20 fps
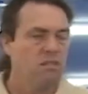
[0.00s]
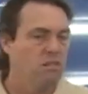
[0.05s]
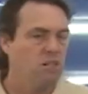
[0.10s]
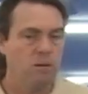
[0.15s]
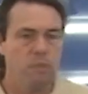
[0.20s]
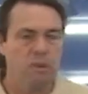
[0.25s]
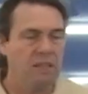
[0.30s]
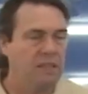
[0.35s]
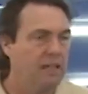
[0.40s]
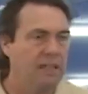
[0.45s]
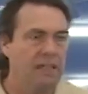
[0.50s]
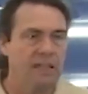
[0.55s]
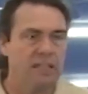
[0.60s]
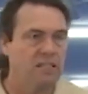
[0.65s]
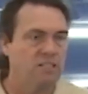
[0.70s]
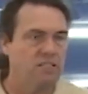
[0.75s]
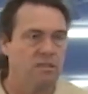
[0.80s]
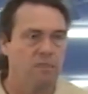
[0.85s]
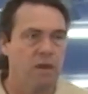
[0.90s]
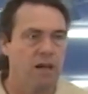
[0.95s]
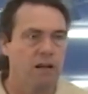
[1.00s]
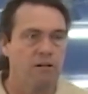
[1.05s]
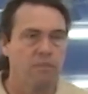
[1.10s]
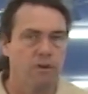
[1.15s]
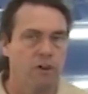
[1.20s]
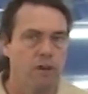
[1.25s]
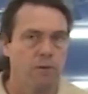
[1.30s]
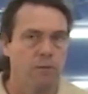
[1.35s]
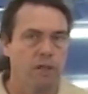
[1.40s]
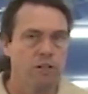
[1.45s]
In the beginning, it doesn't matter
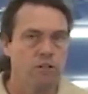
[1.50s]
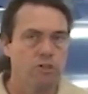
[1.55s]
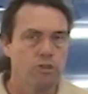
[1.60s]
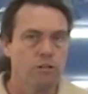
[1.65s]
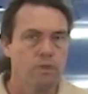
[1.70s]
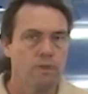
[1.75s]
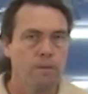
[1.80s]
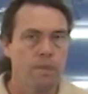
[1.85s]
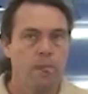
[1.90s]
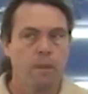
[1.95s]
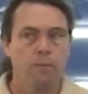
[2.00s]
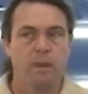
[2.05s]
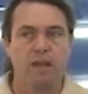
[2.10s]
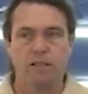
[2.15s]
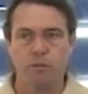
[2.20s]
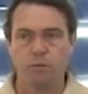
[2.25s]
very much, but